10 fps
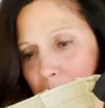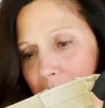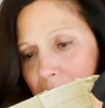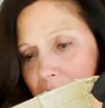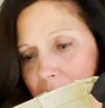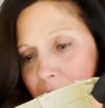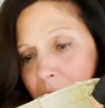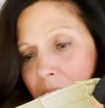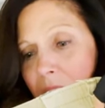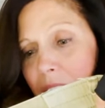a
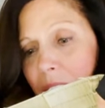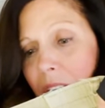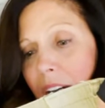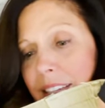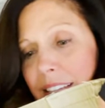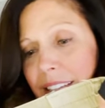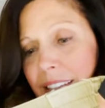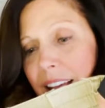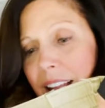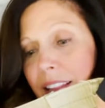
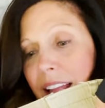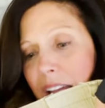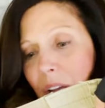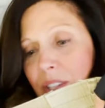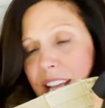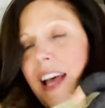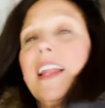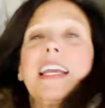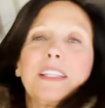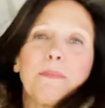cotton lyocell and